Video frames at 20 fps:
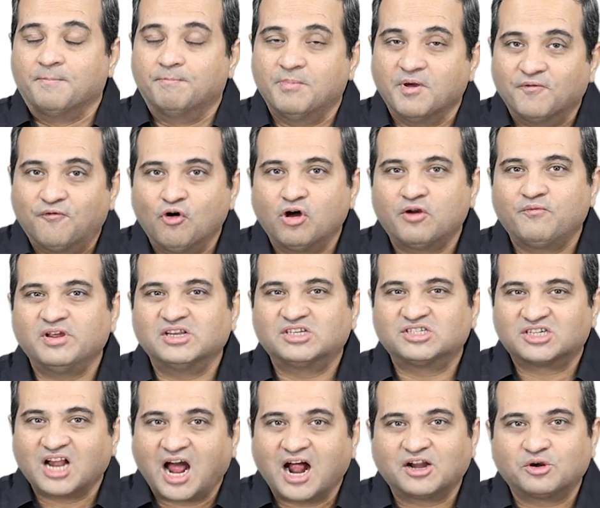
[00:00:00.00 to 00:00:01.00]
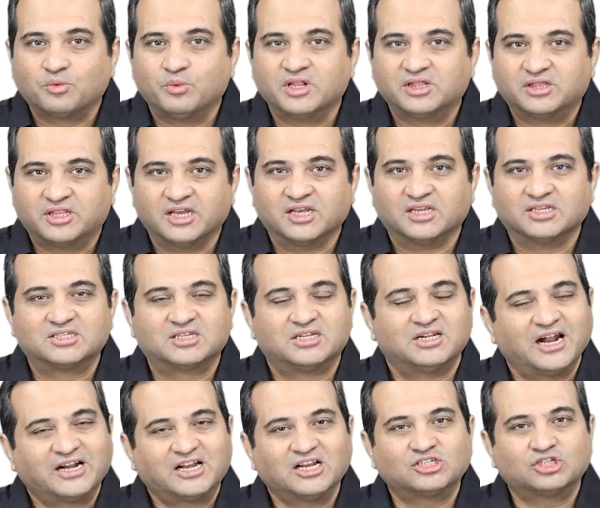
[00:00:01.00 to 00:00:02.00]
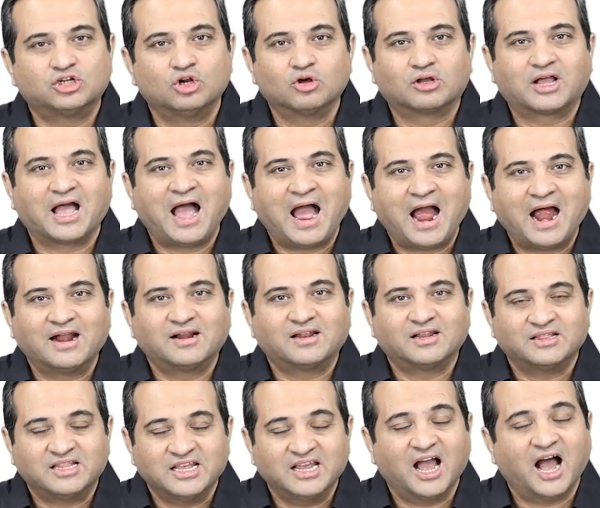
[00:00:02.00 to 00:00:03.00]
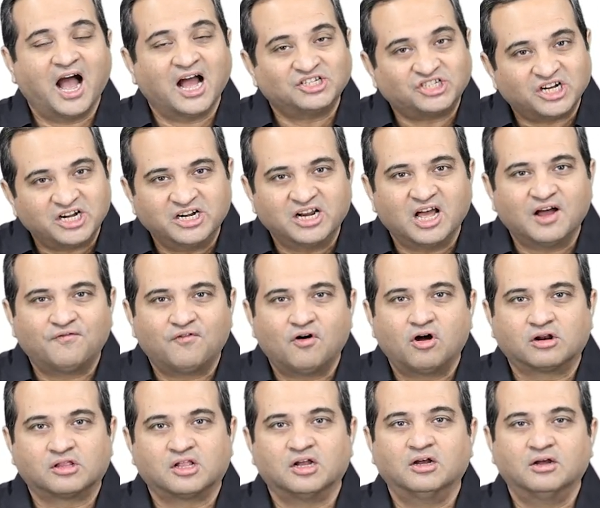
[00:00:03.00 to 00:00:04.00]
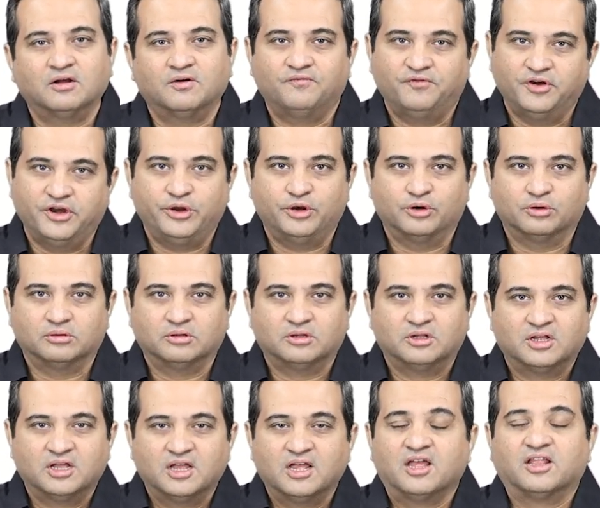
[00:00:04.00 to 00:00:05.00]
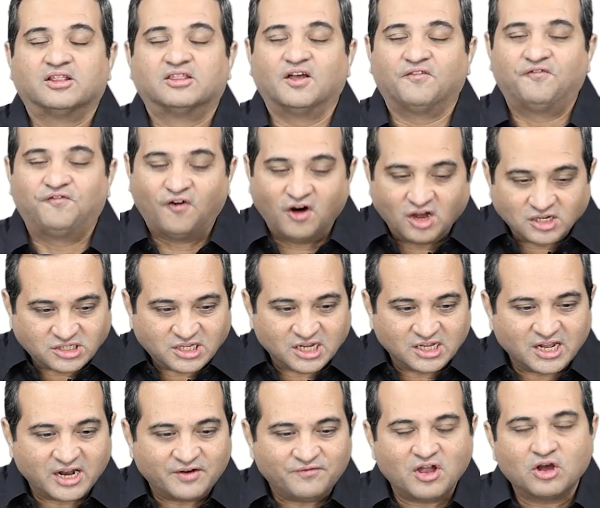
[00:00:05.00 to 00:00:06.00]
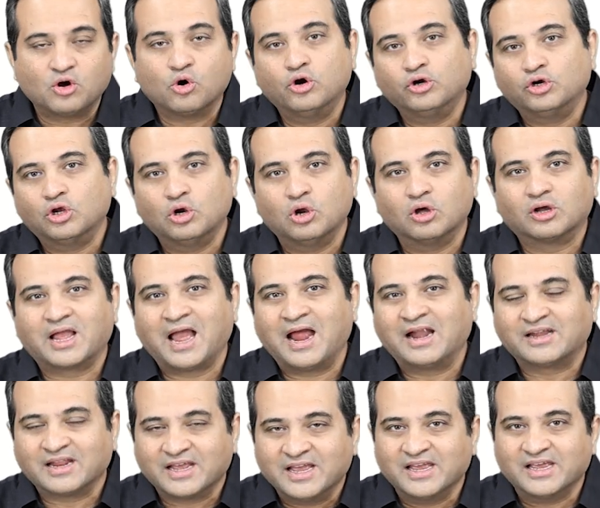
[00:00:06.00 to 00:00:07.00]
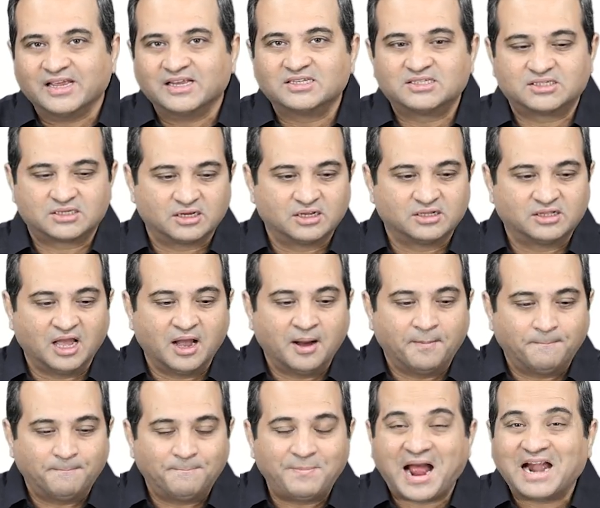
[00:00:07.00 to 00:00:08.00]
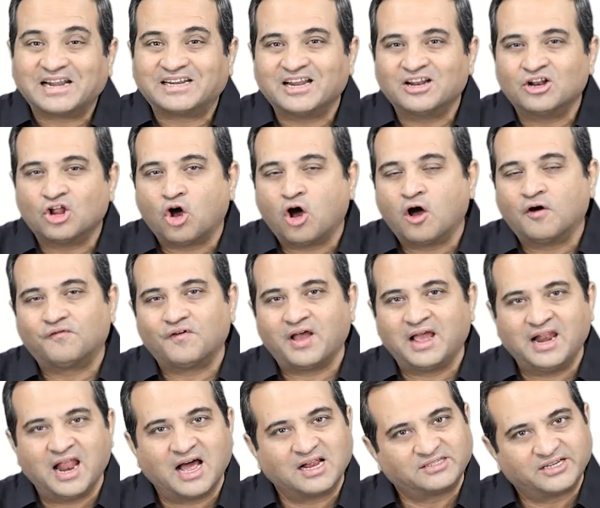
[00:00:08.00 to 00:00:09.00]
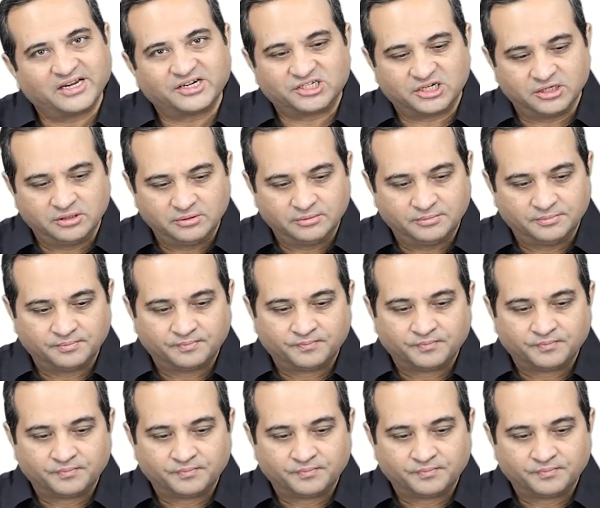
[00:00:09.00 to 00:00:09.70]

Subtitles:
Before we start with this, let us look at the agenda for the video. The first thing that we are going to look at is the pattern of LR section.